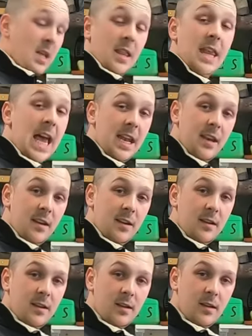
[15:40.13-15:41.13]
Then
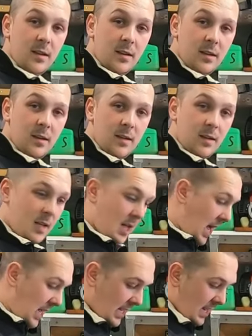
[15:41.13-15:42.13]

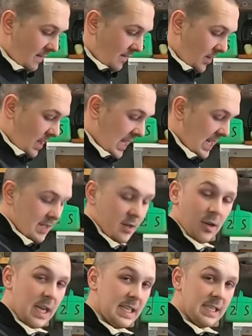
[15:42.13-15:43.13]
I didn't have the
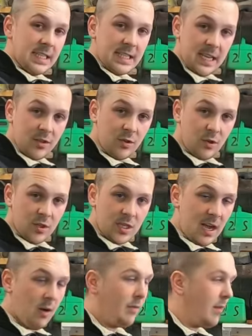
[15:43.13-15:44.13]
E-sockets to take the studs
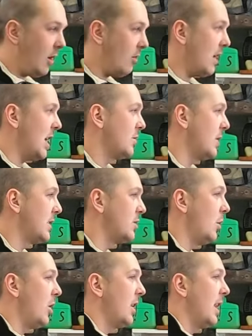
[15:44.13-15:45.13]
out, thought right, so I had
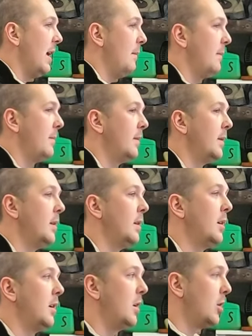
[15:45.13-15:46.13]
to order them.
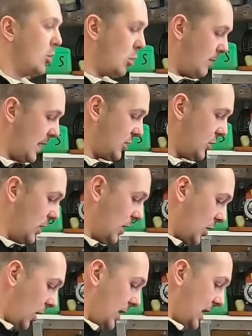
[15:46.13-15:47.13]
Come back to it,
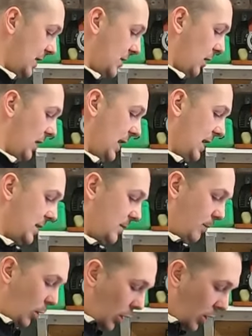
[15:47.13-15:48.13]
got the E-sockets,
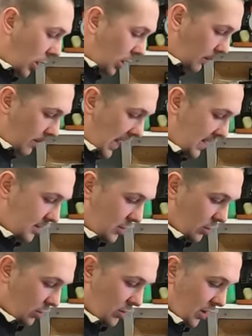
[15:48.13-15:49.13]
pulling all the head
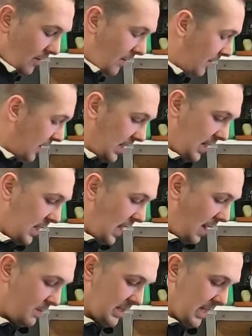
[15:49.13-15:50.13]
studs off and thinking,
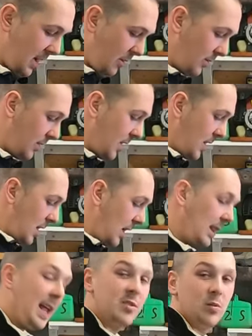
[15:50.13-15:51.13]
yep, sound.
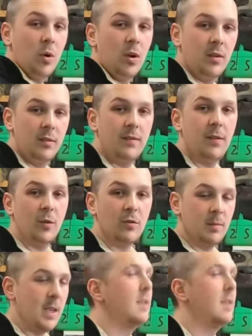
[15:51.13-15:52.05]
Last one fucks me,